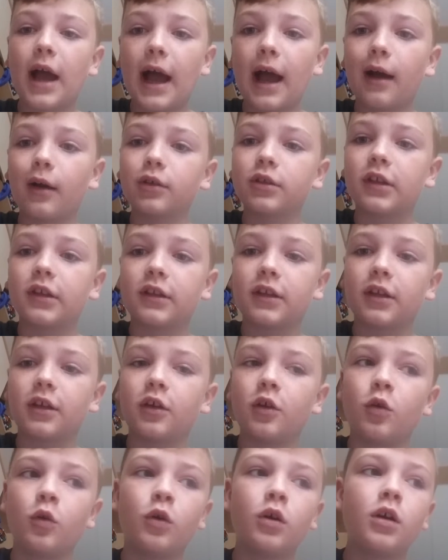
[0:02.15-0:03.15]
how to
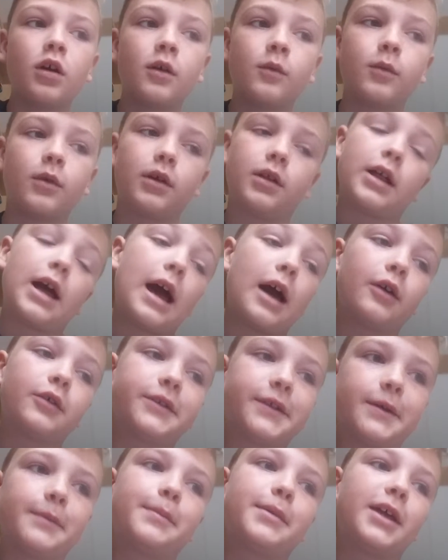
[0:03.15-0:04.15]
be
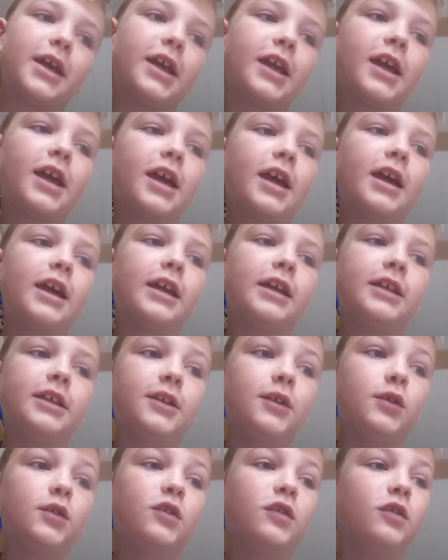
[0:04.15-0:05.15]
a
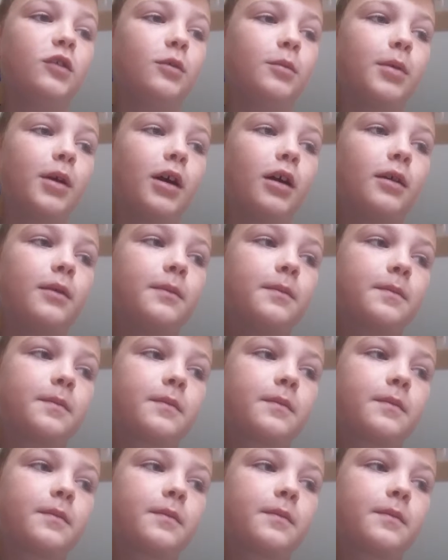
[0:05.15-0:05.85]
YouTuber.